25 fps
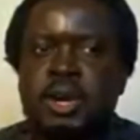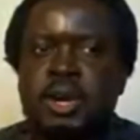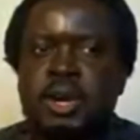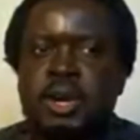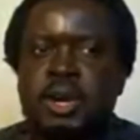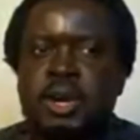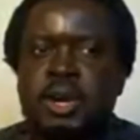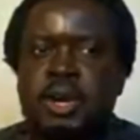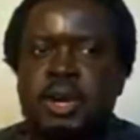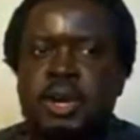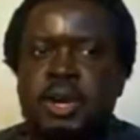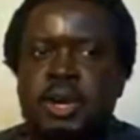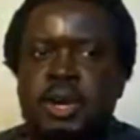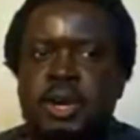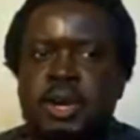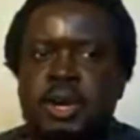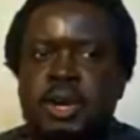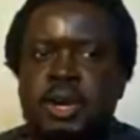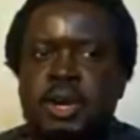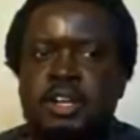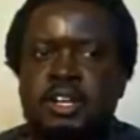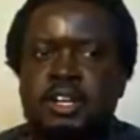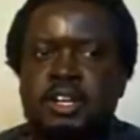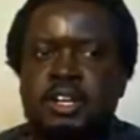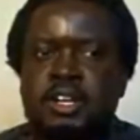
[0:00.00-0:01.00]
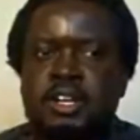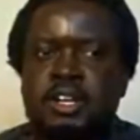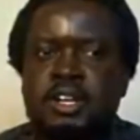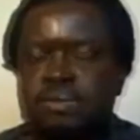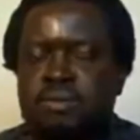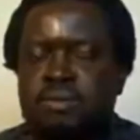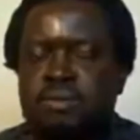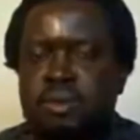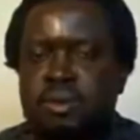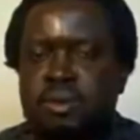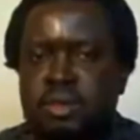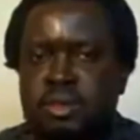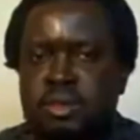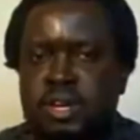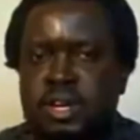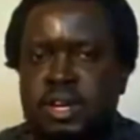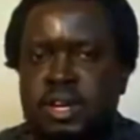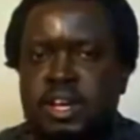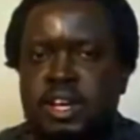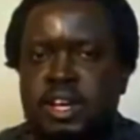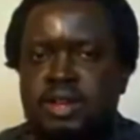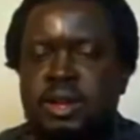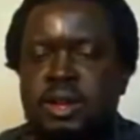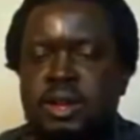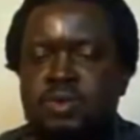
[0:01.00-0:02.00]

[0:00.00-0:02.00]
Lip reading: But things went down from there.